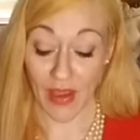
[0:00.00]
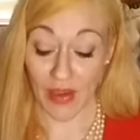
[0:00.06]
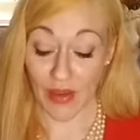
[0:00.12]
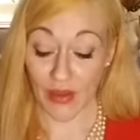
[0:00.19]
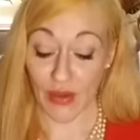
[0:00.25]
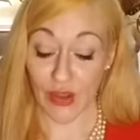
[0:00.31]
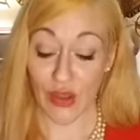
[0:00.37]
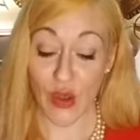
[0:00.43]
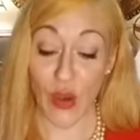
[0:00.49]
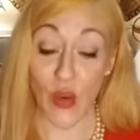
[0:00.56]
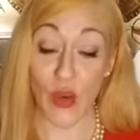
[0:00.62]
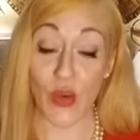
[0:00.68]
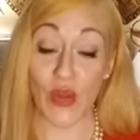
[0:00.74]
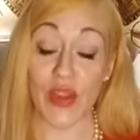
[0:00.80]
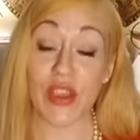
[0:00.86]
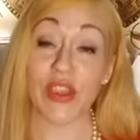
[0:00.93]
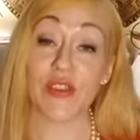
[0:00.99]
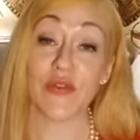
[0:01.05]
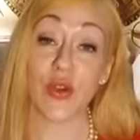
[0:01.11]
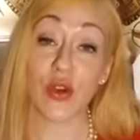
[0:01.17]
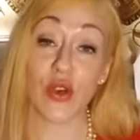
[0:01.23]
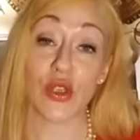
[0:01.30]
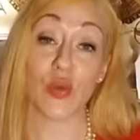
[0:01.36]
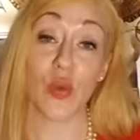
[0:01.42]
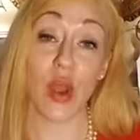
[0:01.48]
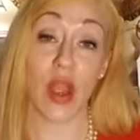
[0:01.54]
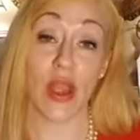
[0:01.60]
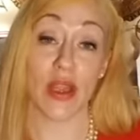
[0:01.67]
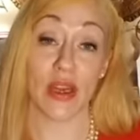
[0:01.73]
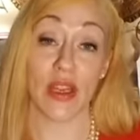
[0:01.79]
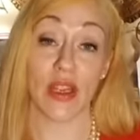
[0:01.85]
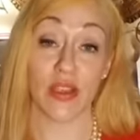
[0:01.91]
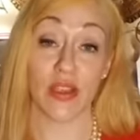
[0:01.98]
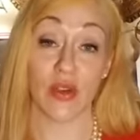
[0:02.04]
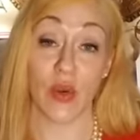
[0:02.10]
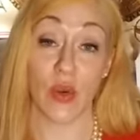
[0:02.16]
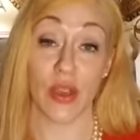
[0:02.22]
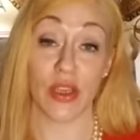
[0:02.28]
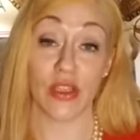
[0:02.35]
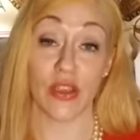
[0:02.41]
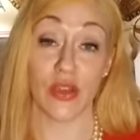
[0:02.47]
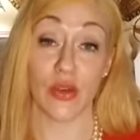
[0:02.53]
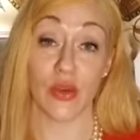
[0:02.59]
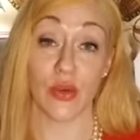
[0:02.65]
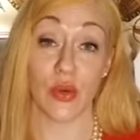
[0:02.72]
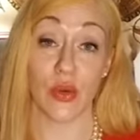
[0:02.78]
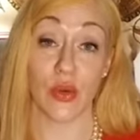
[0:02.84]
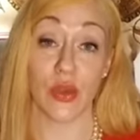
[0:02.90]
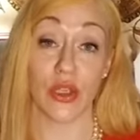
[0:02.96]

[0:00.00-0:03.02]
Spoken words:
So this first one is going to